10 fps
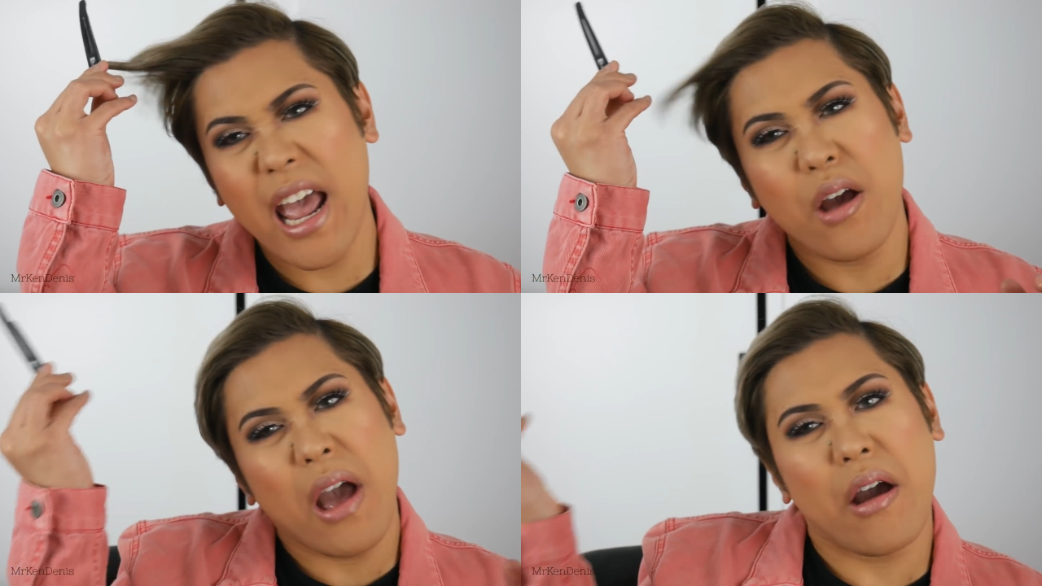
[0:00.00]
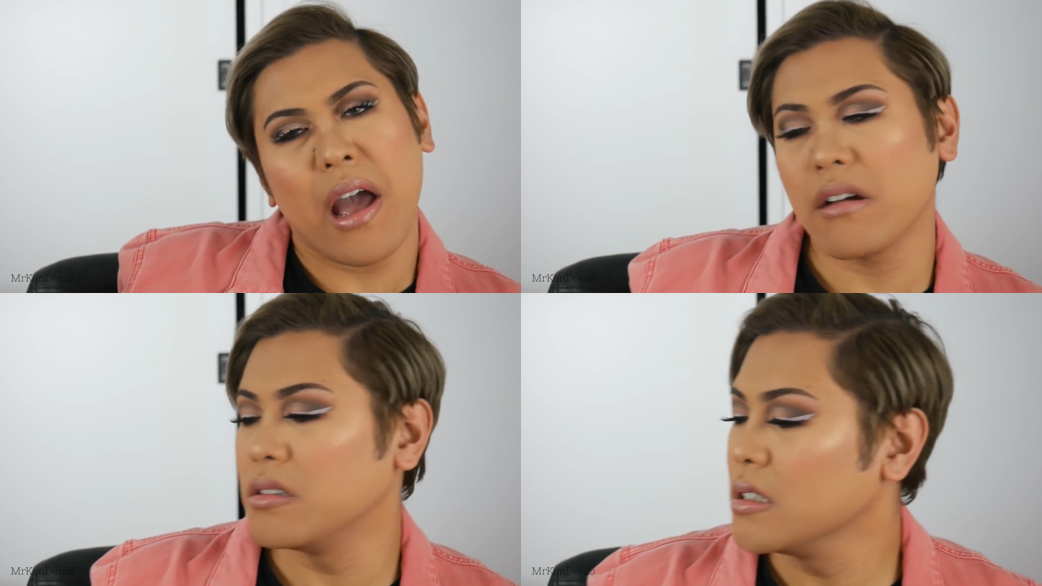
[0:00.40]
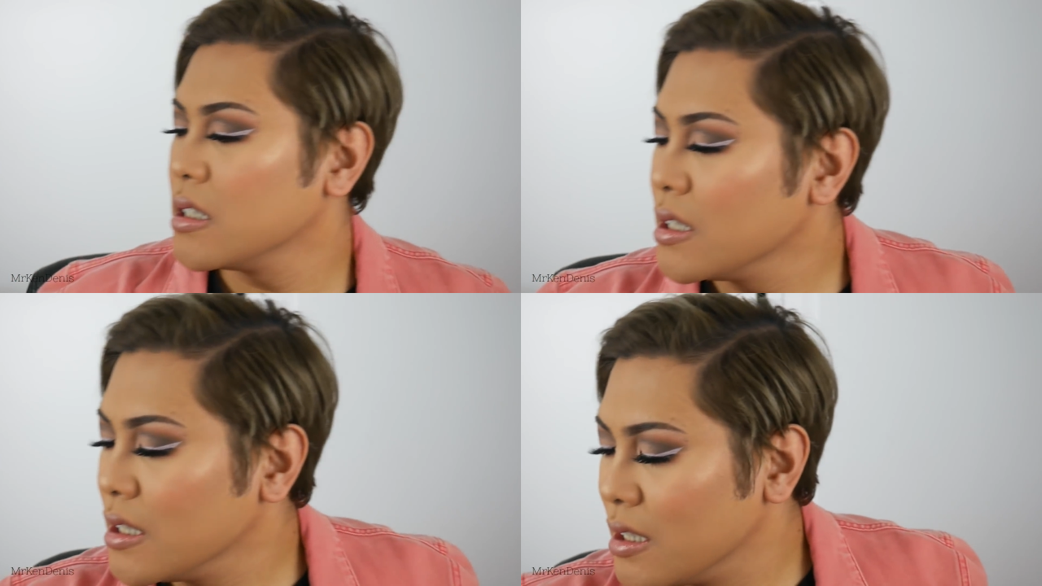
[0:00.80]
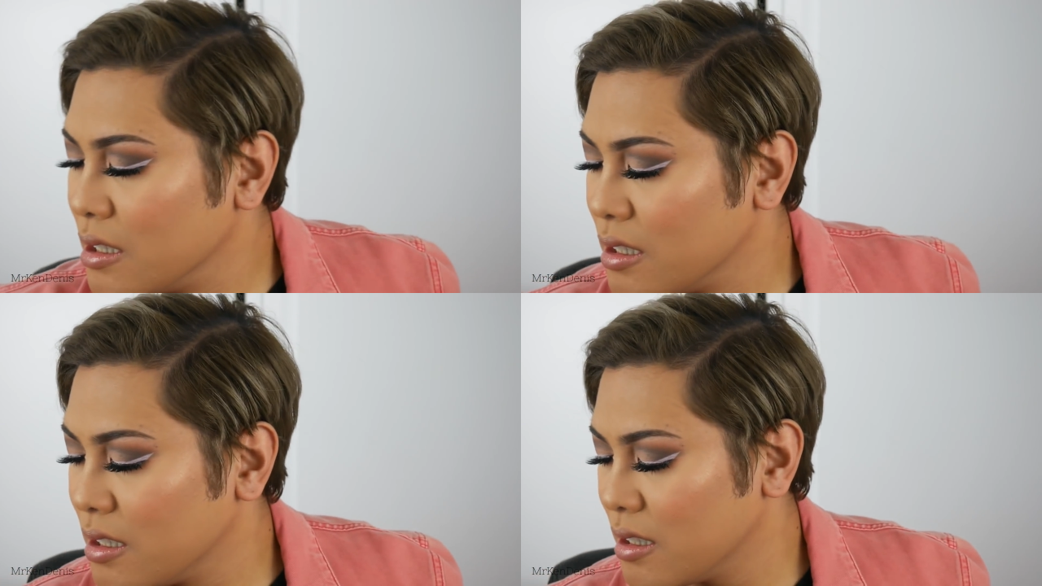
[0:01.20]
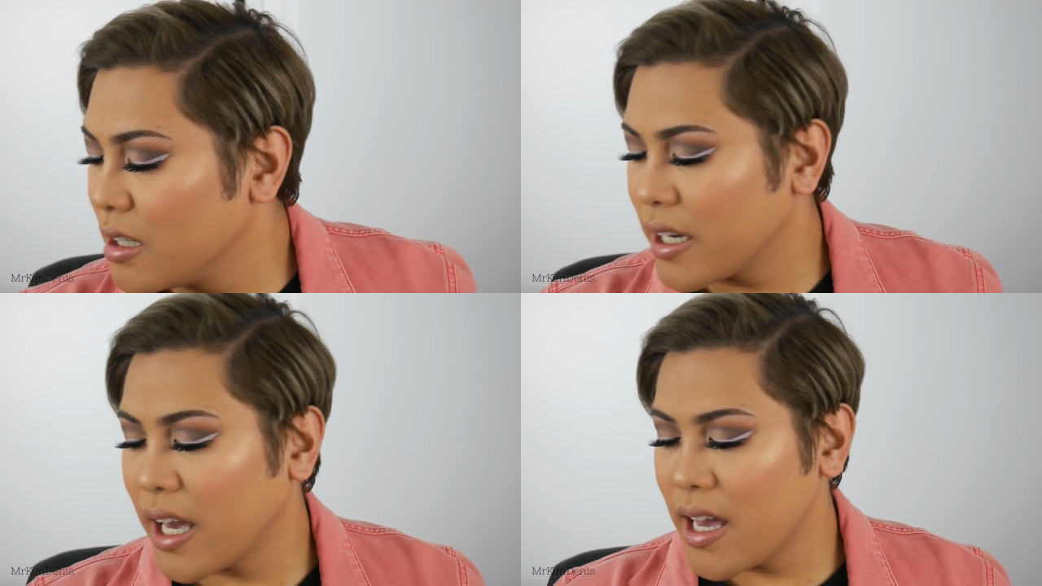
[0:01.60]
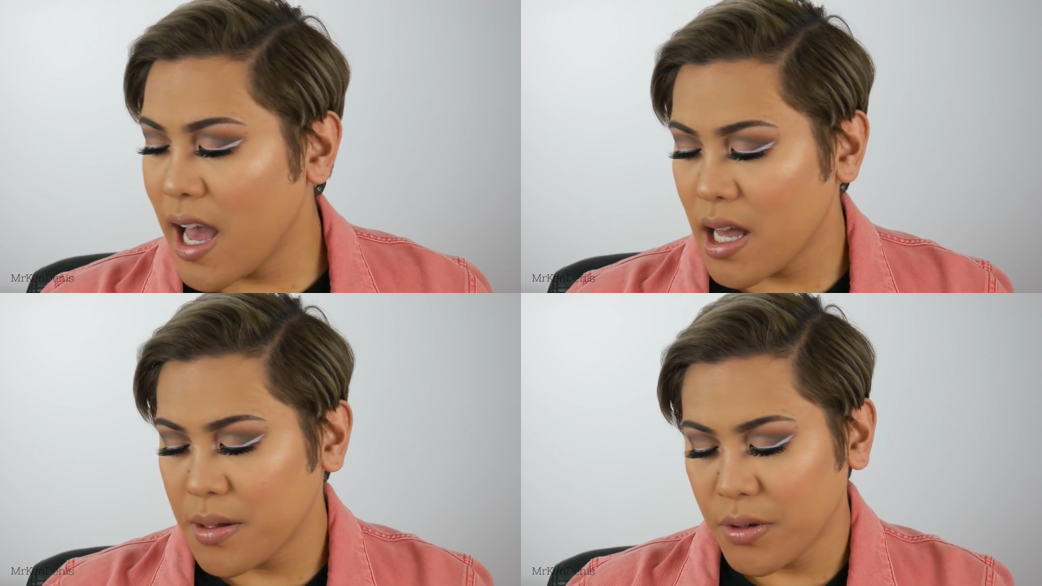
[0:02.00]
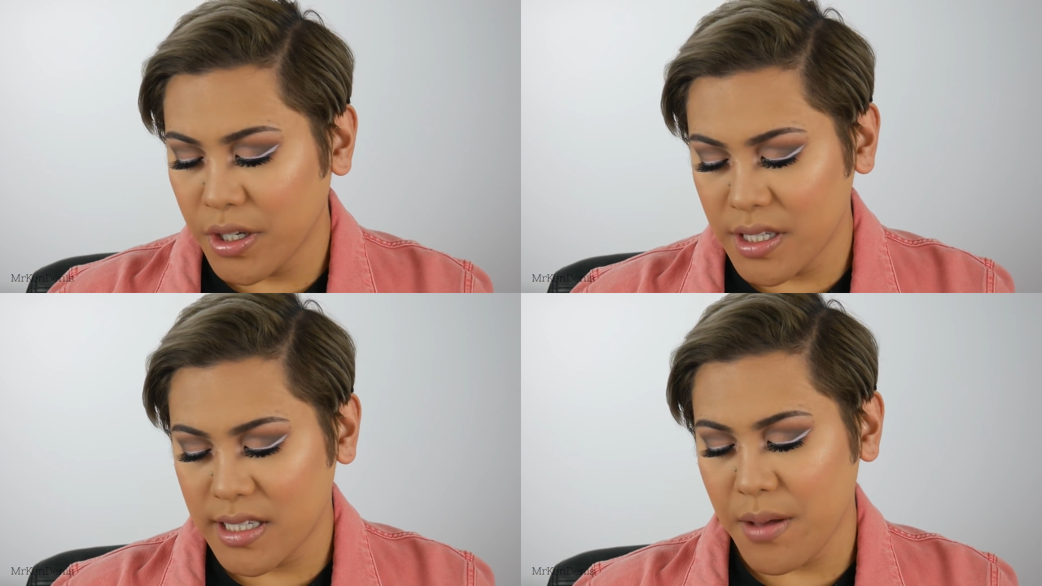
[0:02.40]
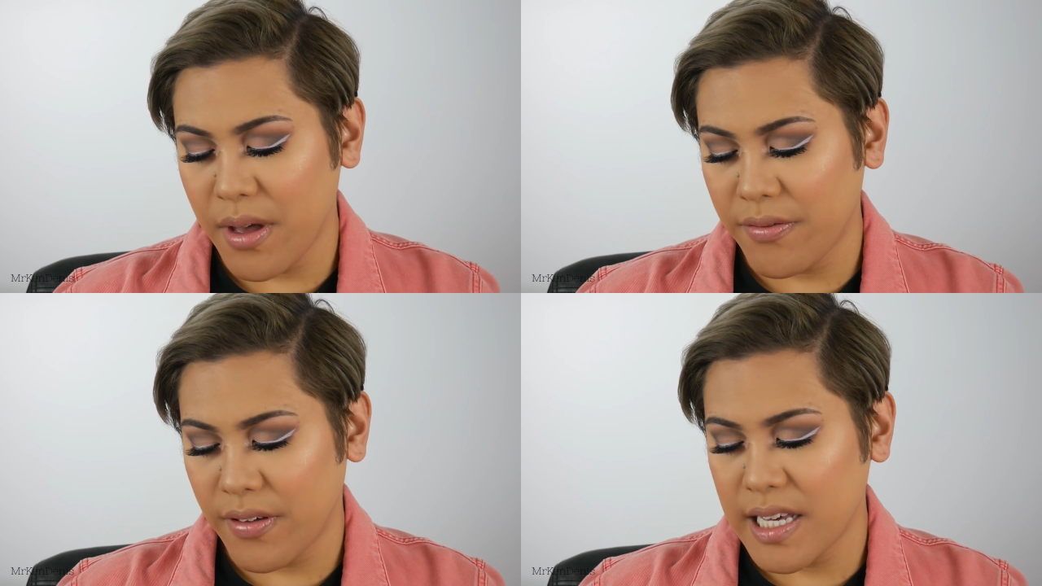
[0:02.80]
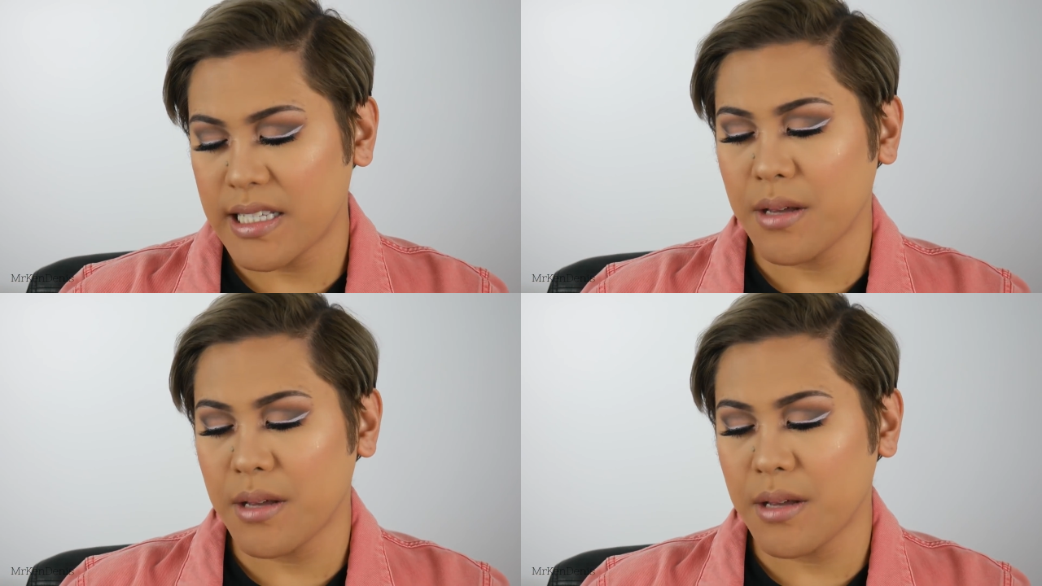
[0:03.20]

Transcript: Ow, ow, ow. Okay, I'm going to set my face.